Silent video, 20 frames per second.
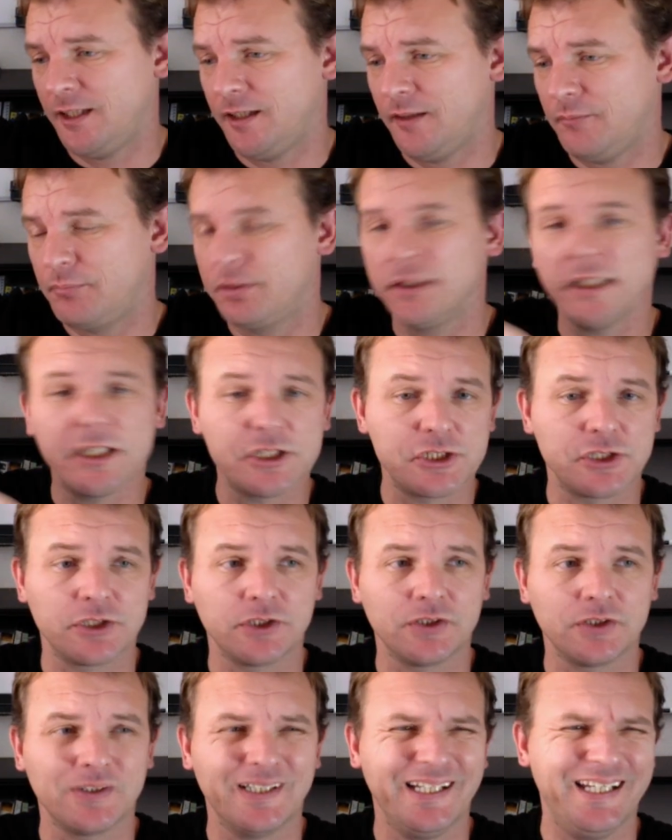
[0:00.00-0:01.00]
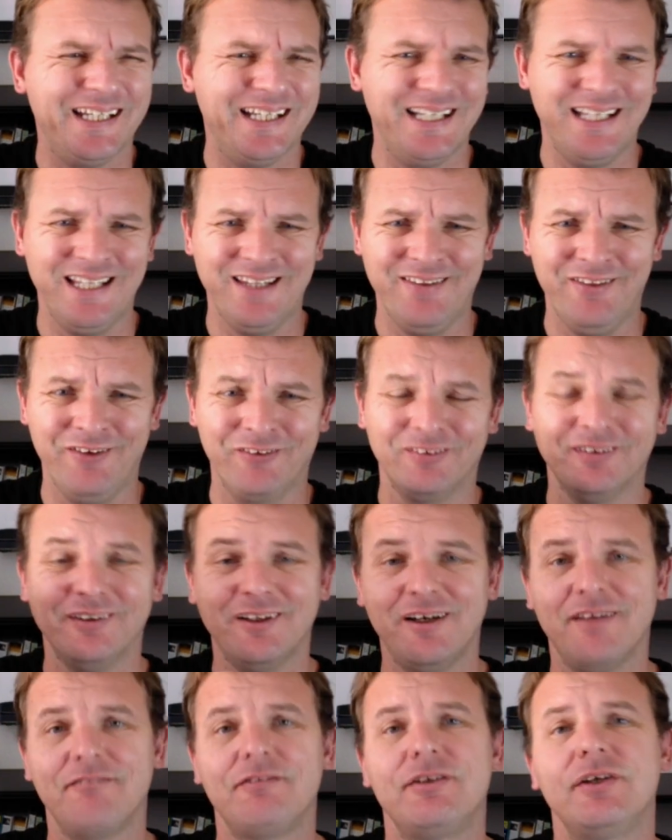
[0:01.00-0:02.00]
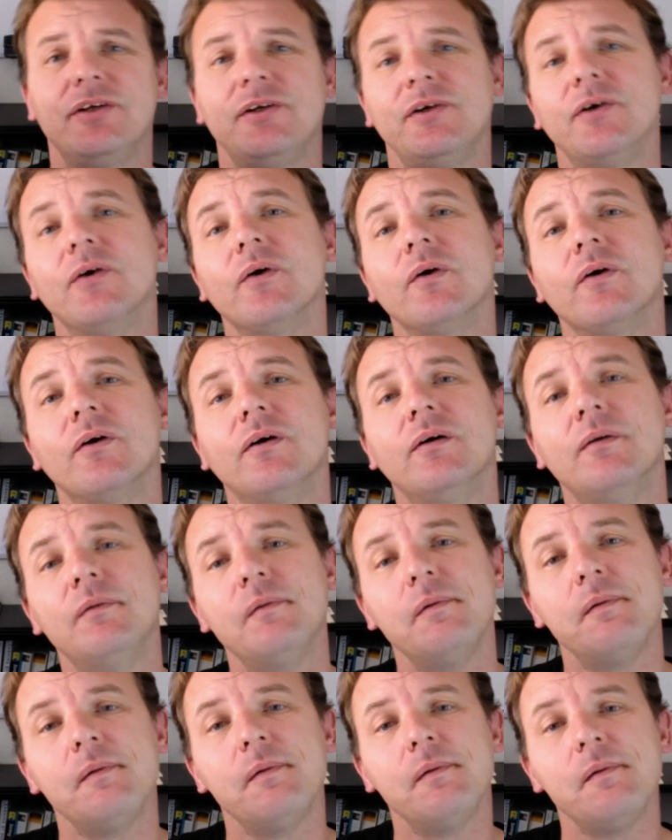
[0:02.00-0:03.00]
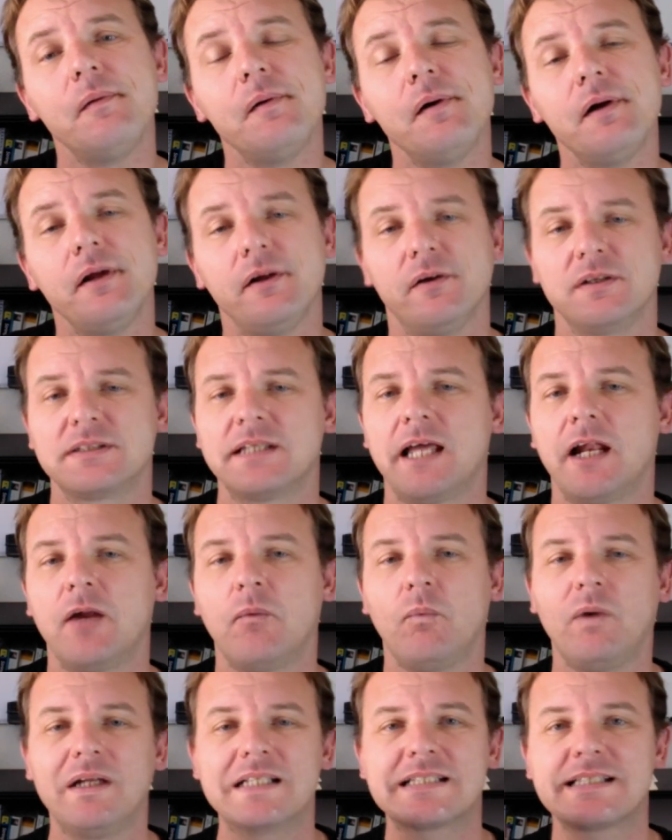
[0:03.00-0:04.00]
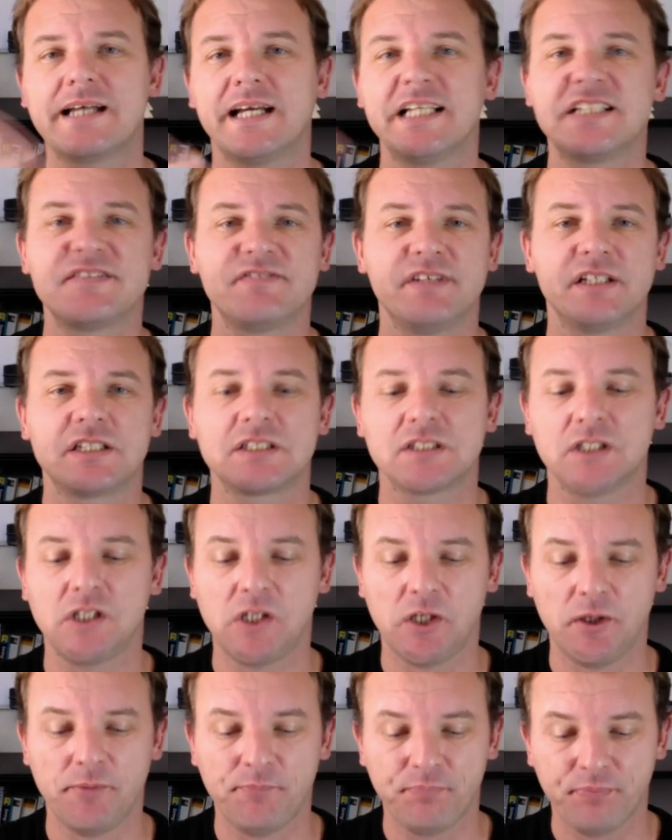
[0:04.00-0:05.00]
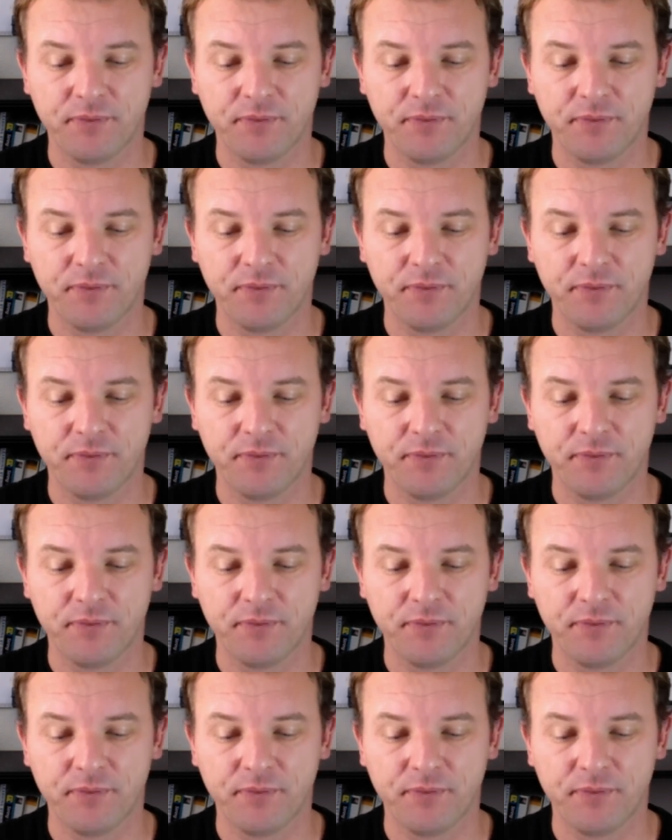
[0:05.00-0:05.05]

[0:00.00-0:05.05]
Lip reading: pleasure and their love too. It's not a one size fits all.